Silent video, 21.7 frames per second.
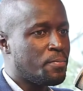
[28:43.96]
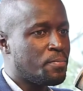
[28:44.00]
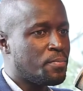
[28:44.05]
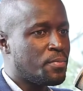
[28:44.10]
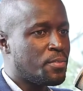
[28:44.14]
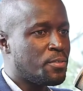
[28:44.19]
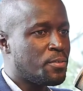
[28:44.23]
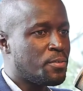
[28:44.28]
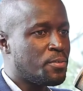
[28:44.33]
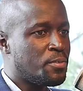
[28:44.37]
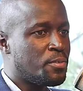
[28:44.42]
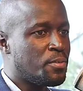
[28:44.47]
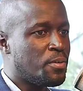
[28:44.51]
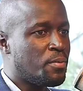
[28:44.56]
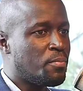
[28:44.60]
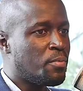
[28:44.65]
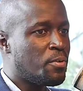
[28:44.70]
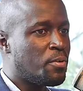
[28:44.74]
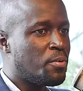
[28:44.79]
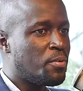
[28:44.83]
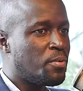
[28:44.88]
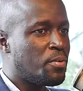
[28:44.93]
You are
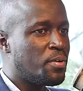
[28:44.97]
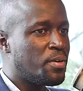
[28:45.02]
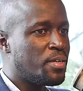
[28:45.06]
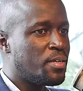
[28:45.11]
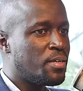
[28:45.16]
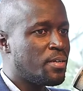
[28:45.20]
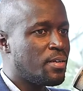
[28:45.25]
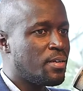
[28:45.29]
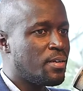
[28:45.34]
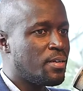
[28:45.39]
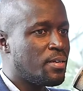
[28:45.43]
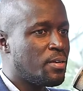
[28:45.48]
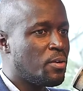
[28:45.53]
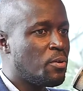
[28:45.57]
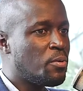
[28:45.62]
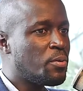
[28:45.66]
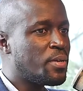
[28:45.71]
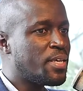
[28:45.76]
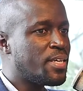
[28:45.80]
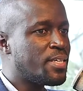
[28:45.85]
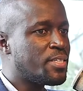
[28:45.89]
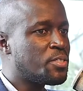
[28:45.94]
more
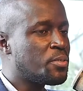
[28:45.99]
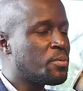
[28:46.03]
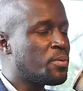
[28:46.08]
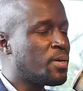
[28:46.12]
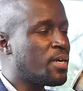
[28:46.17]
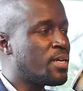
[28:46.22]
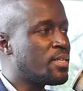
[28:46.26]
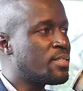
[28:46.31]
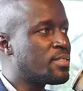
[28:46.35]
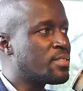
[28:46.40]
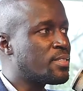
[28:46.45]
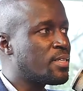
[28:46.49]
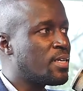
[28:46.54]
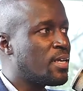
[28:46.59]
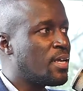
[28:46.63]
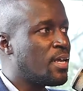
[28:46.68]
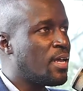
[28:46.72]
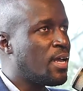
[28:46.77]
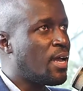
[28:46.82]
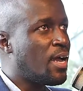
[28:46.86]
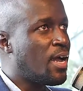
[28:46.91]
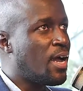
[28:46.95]
looking towards
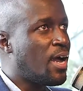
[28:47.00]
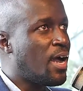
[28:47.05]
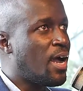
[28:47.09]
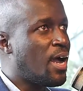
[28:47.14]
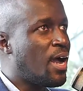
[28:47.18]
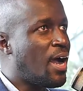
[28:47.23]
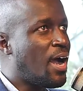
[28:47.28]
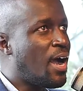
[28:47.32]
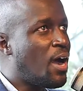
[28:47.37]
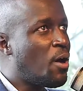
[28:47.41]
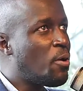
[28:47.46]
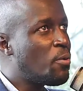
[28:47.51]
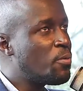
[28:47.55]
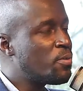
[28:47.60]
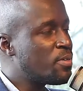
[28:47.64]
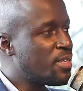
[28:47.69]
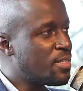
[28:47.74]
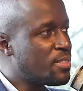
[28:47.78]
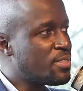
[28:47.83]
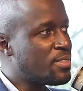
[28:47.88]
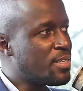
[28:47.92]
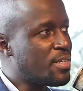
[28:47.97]
how
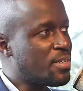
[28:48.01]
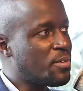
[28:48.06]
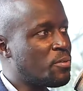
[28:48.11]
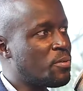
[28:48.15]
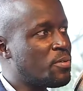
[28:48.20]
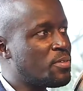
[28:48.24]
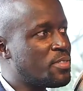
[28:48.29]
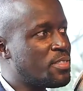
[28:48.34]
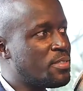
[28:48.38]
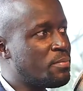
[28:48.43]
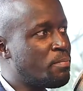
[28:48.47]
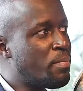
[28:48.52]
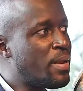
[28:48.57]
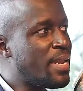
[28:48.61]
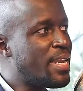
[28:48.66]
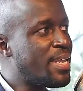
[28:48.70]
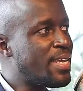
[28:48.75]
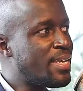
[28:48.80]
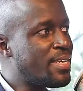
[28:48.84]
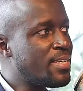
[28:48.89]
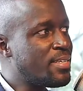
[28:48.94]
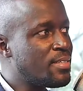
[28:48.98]
does technology
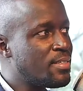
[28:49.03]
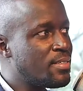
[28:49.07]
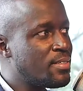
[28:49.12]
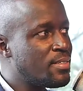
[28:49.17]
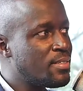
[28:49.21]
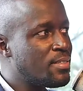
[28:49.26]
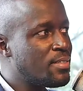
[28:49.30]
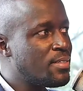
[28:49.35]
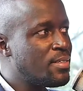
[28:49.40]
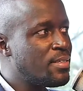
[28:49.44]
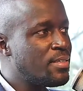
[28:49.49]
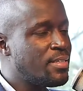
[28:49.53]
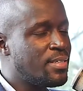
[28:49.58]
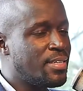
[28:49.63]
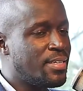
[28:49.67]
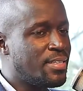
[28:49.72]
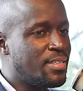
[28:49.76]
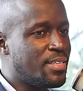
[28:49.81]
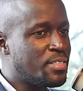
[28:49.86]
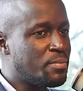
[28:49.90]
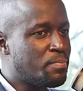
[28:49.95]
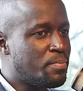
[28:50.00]
play
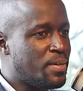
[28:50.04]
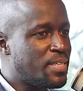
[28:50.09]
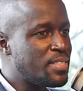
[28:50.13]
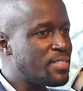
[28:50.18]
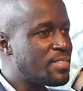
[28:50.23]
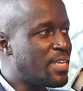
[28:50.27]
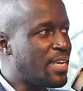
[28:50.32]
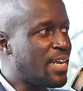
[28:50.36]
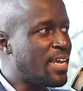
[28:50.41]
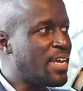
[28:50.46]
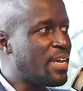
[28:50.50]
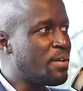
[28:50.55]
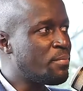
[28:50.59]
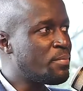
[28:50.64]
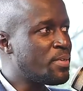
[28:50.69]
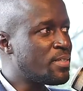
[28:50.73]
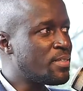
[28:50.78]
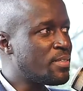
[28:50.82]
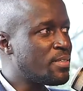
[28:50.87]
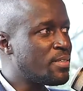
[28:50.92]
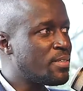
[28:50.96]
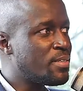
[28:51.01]
in the space that I am
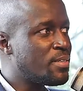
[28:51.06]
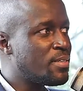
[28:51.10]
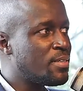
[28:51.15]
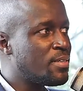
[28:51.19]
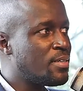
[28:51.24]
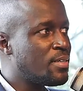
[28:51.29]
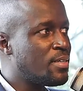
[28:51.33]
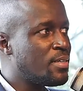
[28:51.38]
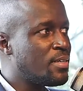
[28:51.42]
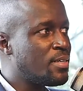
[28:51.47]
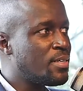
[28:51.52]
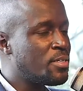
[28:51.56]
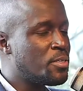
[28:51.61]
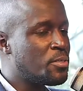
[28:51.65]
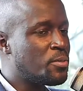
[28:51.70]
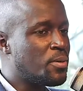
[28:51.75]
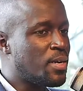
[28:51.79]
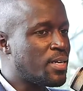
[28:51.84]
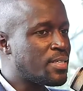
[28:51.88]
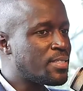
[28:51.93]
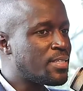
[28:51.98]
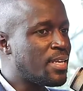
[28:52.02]
in
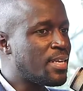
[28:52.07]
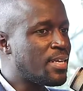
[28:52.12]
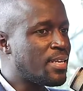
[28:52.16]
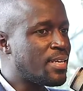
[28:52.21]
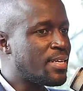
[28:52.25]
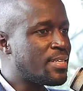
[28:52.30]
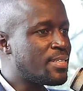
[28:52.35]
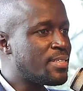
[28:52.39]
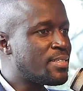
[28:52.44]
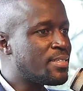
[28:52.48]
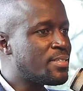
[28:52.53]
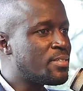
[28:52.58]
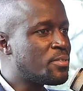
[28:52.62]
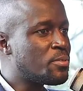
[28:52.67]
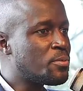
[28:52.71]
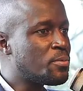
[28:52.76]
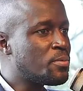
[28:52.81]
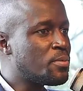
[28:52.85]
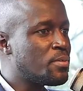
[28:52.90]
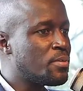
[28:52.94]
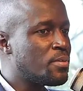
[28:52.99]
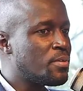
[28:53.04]
to accelerate it
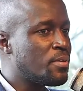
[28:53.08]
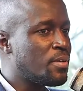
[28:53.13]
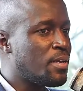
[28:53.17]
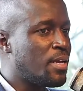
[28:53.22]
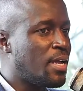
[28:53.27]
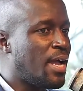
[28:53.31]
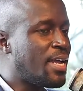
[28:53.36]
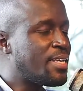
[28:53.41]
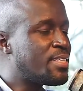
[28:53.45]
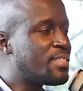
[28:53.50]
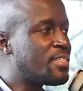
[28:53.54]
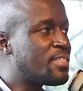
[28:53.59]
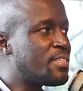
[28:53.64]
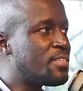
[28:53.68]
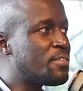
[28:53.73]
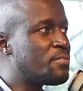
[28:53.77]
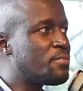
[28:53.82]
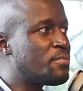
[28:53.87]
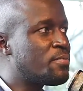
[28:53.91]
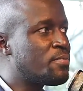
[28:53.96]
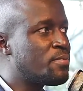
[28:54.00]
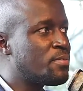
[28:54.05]
to
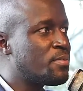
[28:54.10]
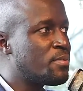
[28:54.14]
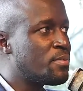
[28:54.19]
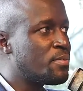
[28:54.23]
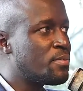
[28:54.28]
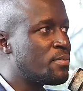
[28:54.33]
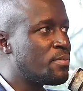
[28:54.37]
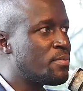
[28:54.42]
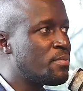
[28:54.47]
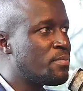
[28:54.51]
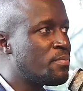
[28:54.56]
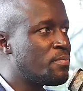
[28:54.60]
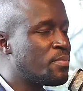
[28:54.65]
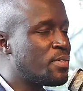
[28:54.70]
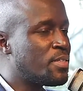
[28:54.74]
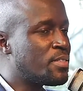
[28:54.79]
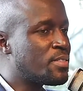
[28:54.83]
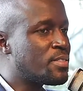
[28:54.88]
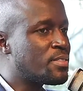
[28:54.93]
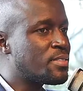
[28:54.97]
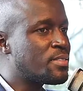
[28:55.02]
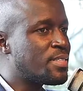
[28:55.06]
achieve
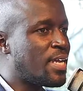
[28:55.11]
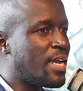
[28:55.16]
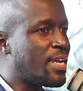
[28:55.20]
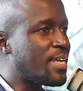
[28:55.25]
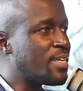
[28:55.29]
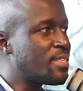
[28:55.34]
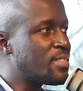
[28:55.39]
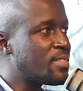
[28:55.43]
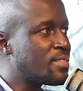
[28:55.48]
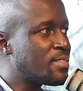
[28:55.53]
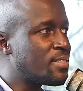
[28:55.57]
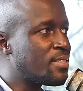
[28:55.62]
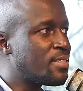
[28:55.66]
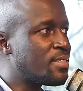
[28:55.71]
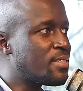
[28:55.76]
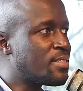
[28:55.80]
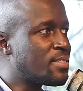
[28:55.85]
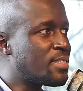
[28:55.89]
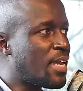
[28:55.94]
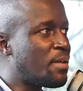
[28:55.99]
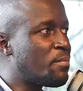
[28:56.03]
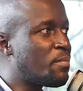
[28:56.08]
its targets,
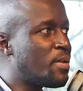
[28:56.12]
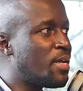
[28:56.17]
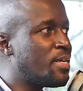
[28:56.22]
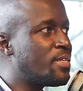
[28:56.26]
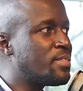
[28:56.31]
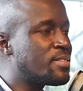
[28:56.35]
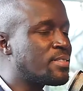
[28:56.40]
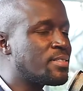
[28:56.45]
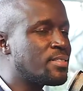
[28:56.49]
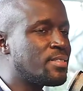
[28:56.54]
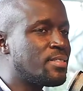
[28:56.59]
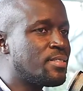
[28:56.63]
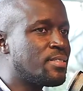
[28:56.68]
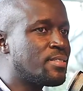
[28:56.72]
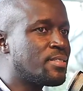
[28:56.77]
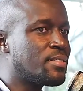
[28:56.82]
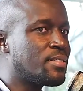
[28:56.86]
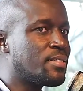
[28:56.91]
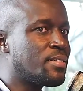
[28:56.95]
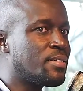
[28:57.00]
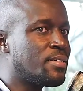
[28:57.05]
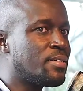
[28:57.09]
its timelines,
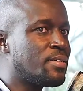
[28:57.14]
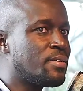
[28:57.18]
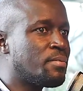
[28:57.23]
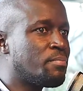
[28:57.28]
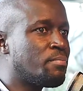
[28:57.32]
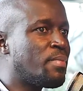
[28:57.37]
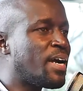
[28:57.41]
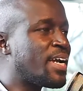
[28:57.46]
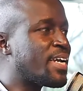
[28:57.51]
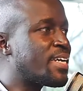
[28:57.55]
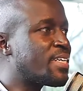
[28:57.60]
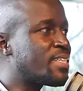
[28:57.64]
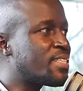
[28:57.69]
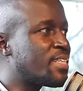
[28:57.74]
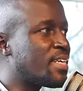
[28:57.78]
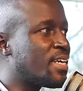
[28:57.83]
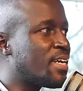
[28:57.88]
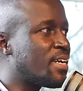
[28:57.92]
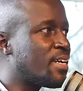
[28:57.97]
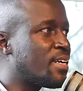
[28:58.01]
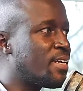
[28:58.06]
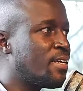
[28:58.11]
its market
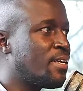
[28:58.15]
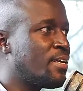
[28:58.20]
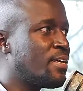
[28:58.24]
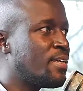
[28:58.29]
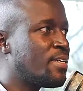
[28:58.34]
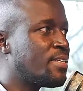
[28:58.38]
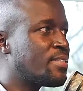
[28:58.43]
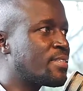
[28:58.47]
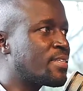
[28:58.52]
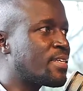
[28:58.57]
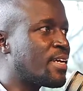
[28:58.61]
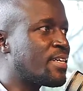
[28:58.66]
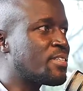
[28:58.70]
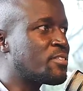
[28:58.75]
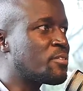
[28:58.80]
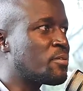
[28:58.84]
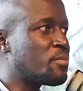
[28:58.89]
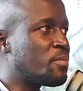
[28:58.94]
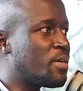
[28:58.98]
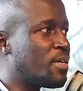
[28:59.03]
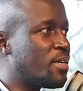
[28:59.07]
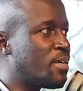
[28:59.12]
share, its
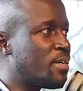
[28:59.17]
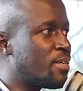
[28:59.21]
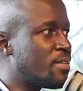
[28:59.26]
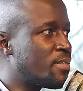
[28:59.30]
customer